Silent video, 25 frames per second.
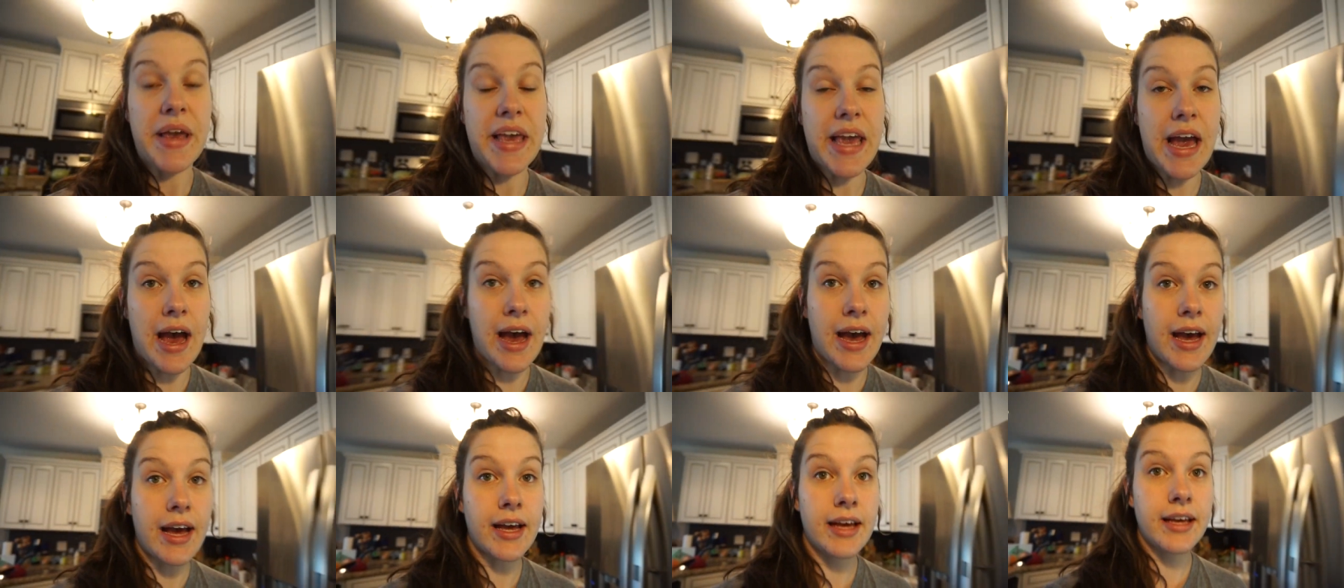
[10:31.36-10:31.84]
But
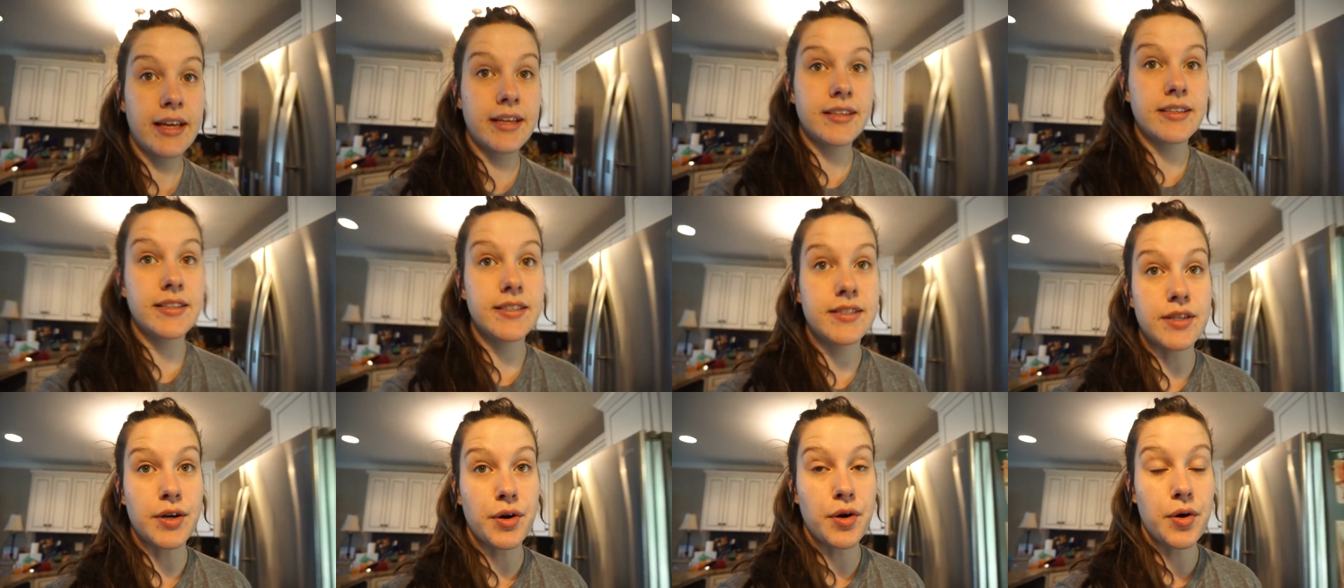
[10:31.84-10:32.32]
yeah,
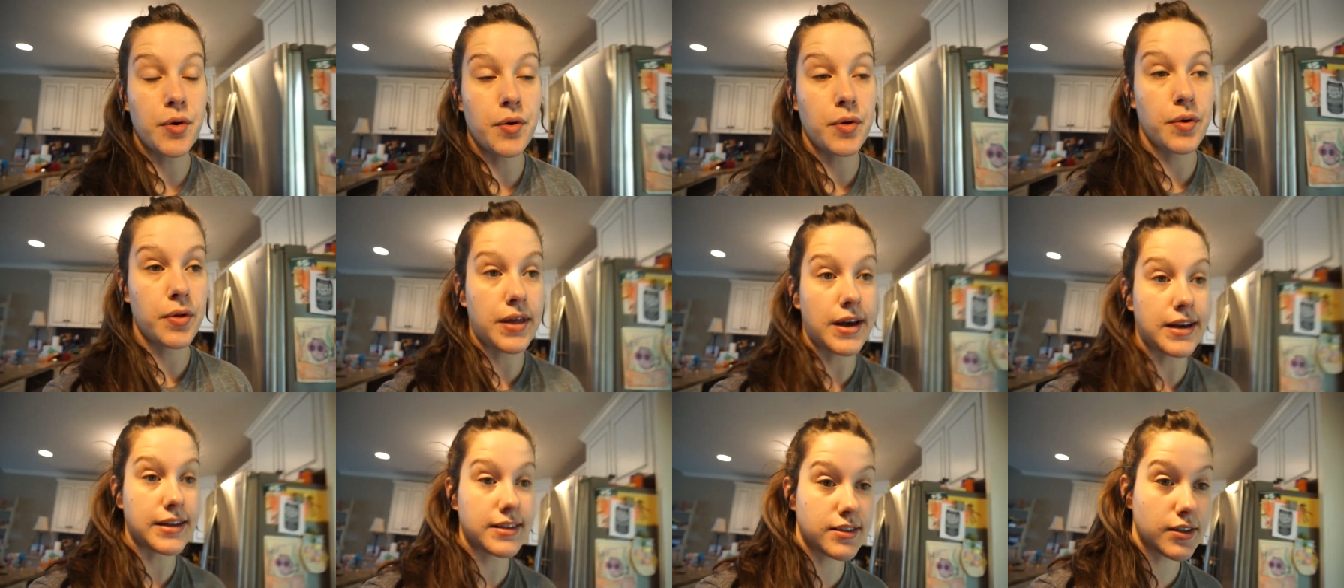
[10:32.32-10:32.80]

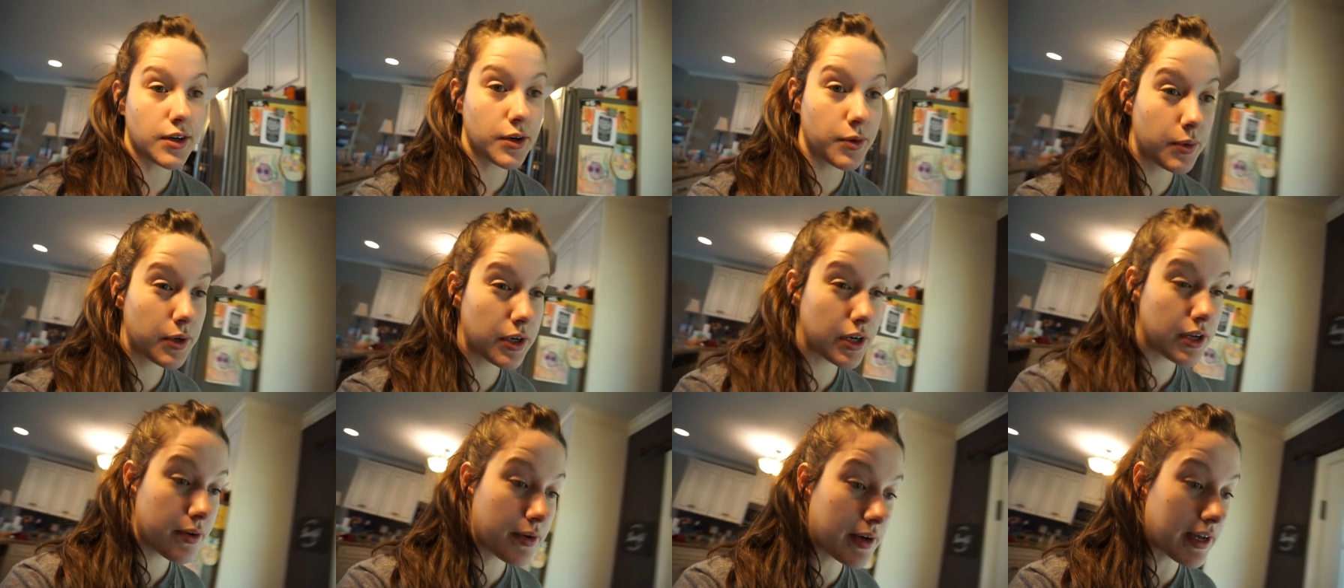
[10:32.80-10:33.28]
so that's all
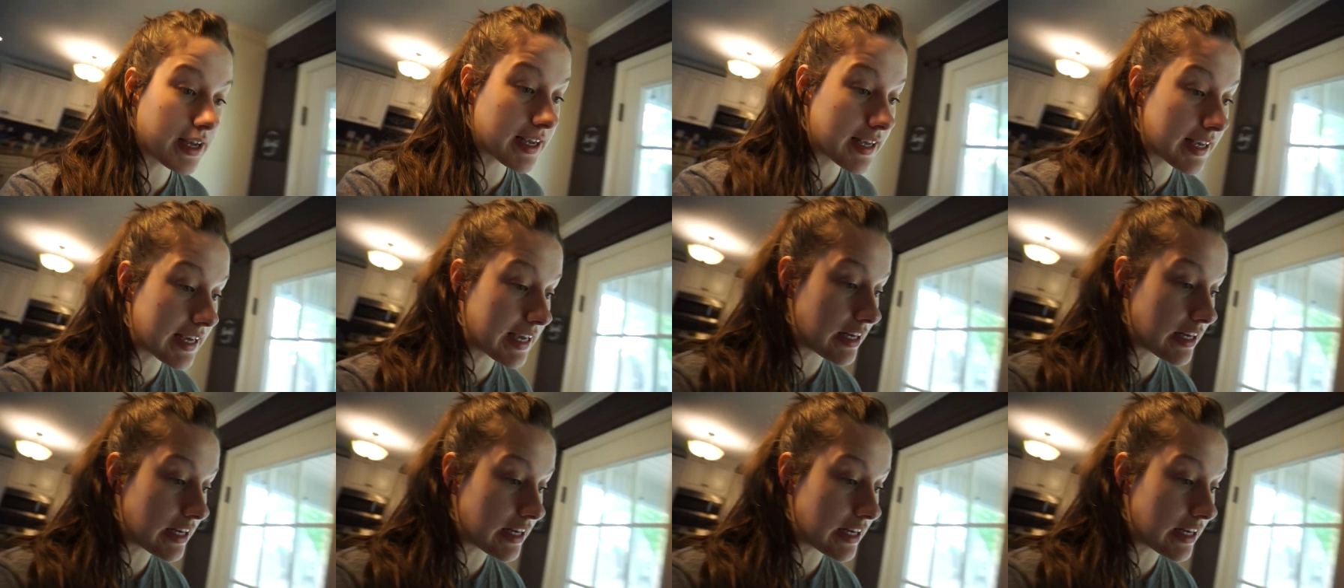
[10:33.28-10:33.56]
we're doing.